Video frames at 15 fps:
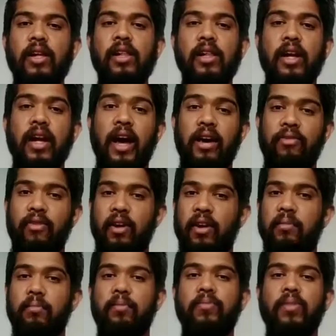till the
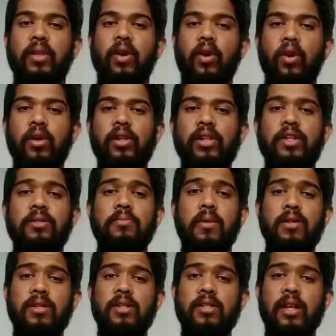diaphragm. All these
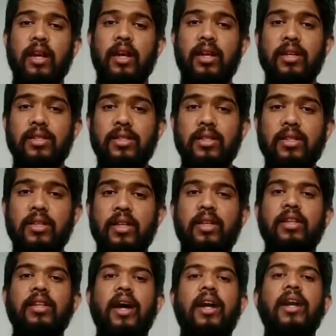muscles are
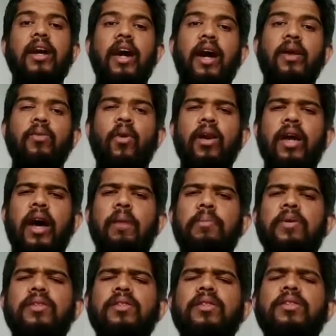resisting that, and what
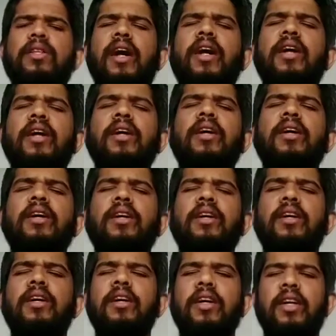happens is that
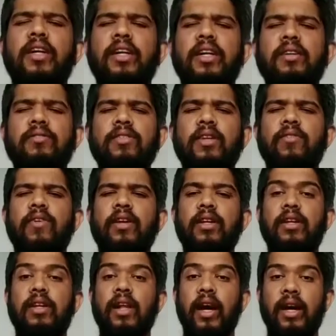it gives a
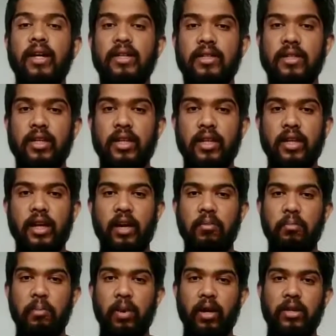very nice
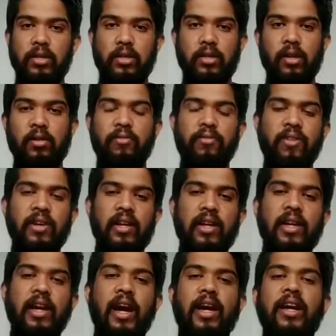decompressional
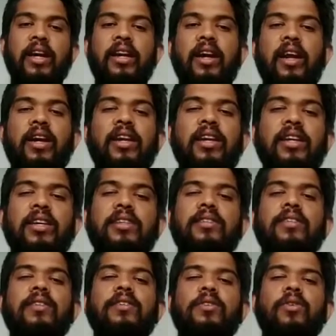feeling and it
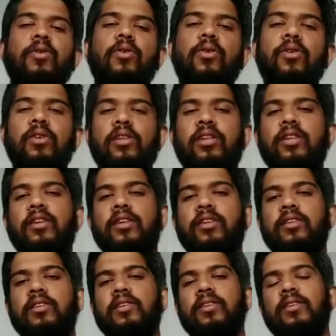releases all
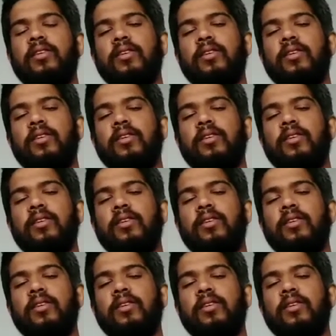the